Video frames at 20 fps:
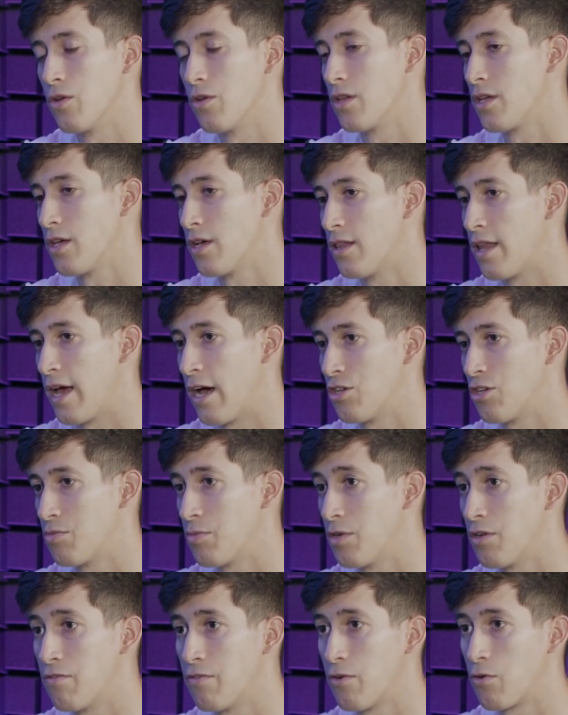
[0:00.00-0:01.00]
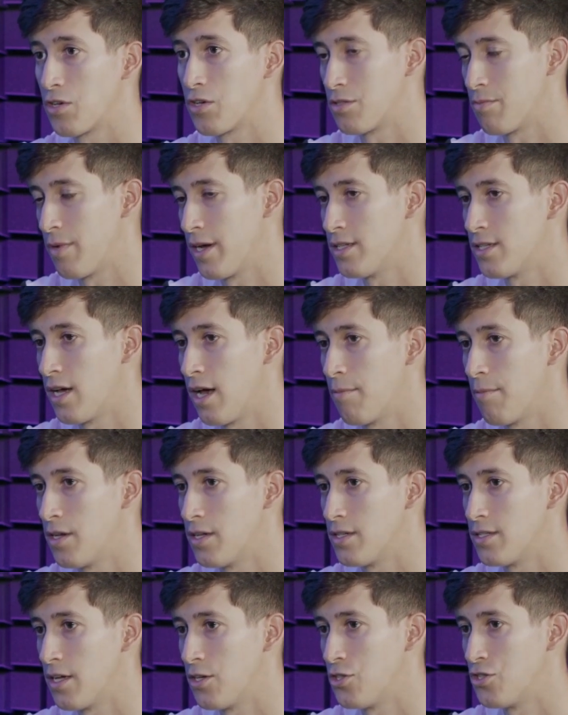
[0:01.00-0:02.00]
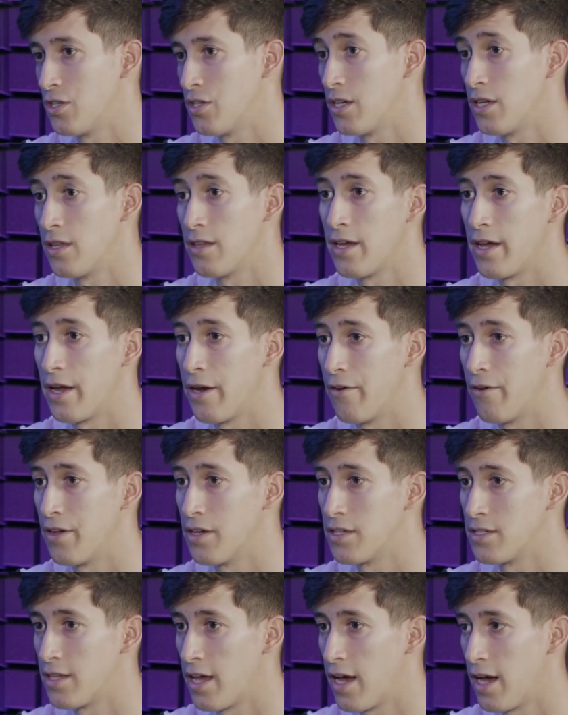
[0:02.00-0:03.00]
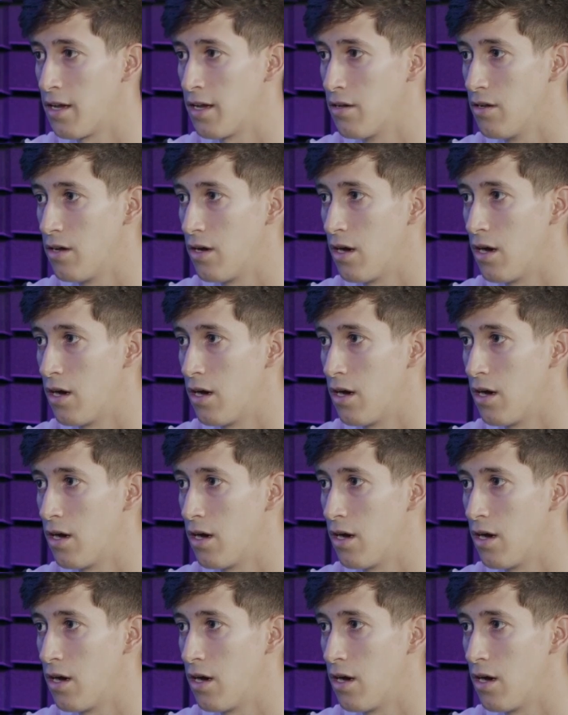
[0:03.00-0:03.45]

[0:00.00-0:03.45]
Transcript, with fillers: really allows me to focus my time and attention in the areas that.